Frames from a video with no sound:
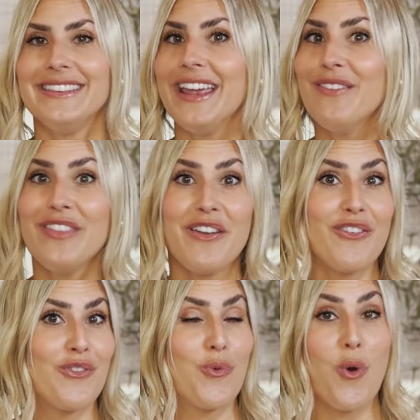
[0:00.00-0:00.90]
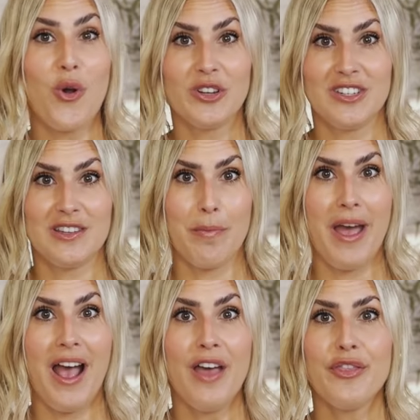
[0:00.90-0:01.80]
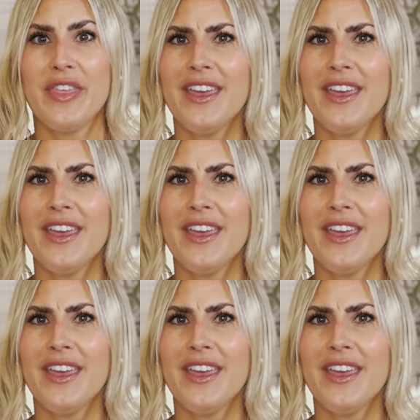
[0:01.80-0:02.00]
They've never walked the path.